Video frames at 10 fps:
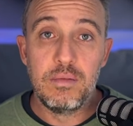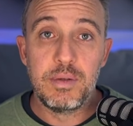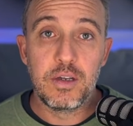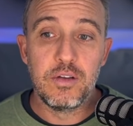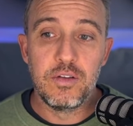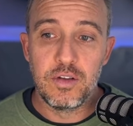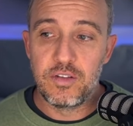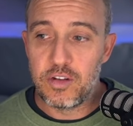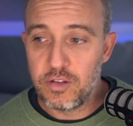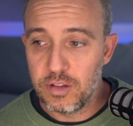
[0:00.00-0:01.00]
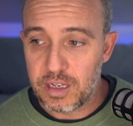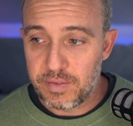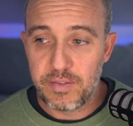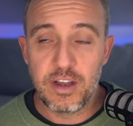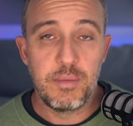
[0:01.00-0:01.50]
because essentially, if
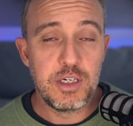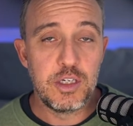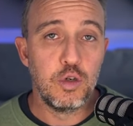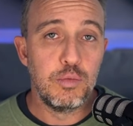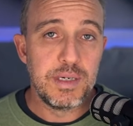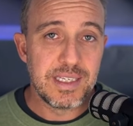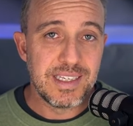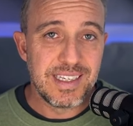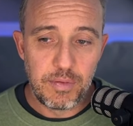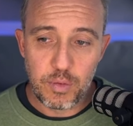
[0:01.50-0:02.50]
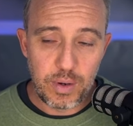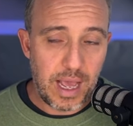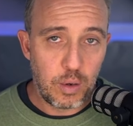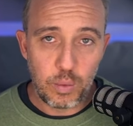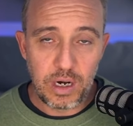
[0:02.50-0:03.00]
they've come into your business through an
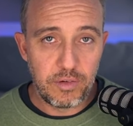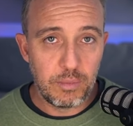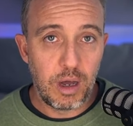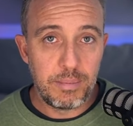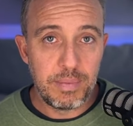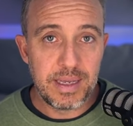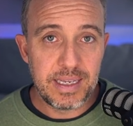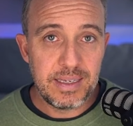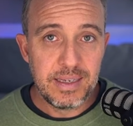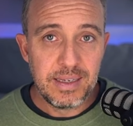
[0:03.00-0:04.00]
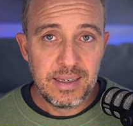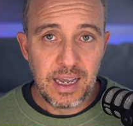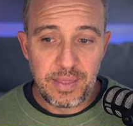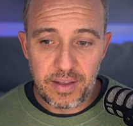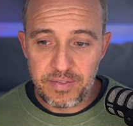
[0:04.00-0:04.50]
ad or whatever it might be,
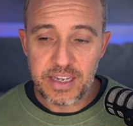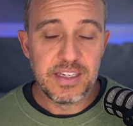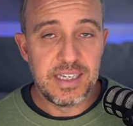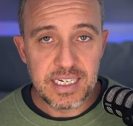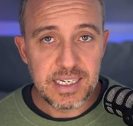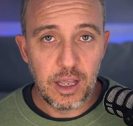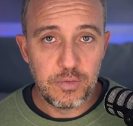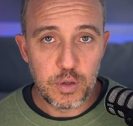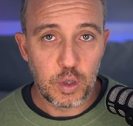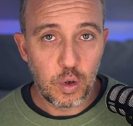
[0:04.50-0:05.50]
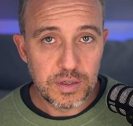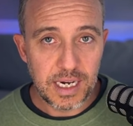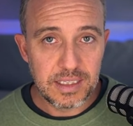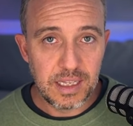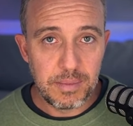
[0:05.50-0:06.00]
and they've entered details for you to
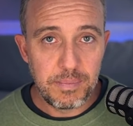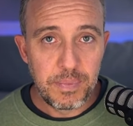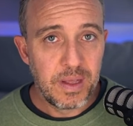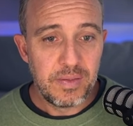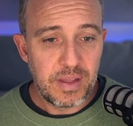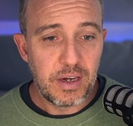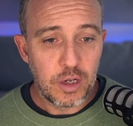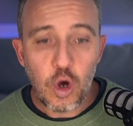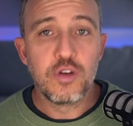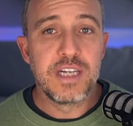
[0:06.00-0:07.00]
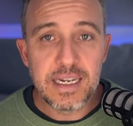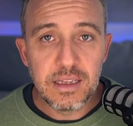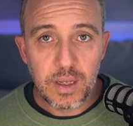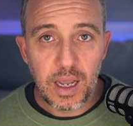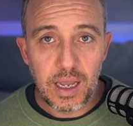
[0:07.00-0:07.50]
contact them then contact
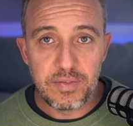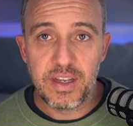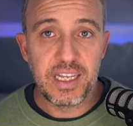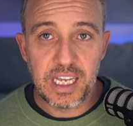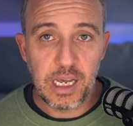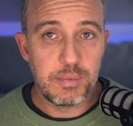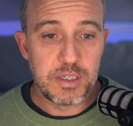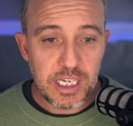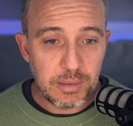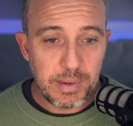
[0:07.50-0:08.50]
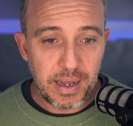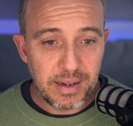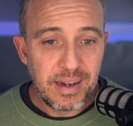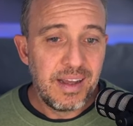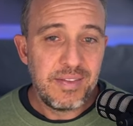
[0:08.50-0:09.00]
them. And if they're going to kick up a stink about
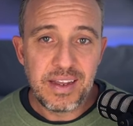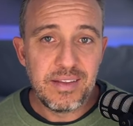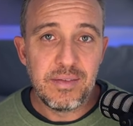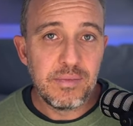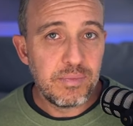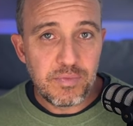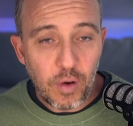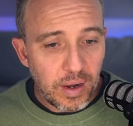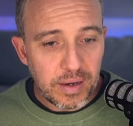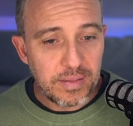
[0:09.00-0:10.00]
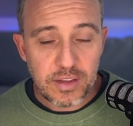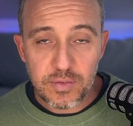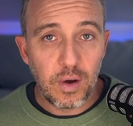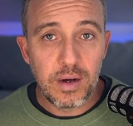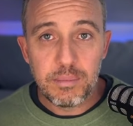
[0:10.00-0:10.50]
it, then fine, that's
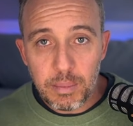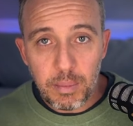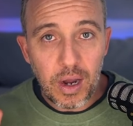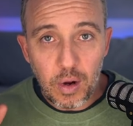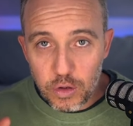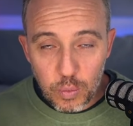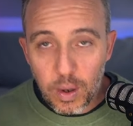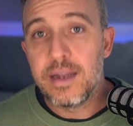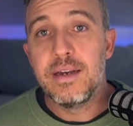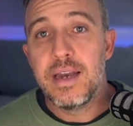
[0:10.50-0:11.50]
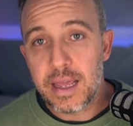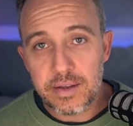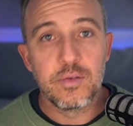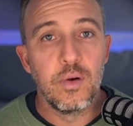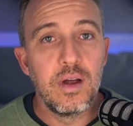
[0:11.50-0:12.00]
fine. Bye bye, on your way,
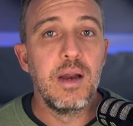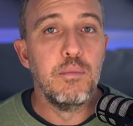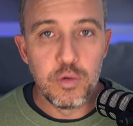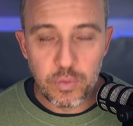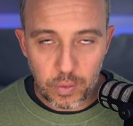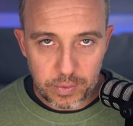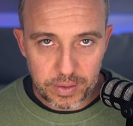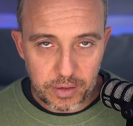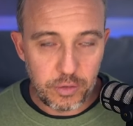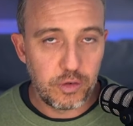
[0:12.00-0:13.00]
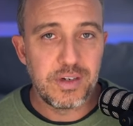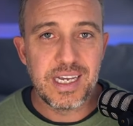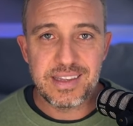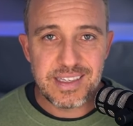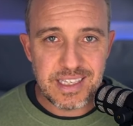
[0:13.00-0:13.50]
next, right? And move on. Okay, so don't take
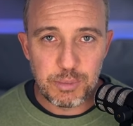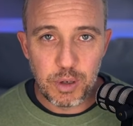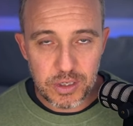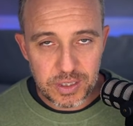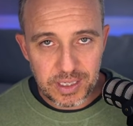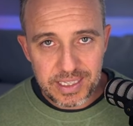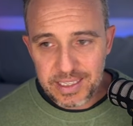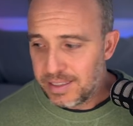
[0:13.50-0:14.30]
these things personally.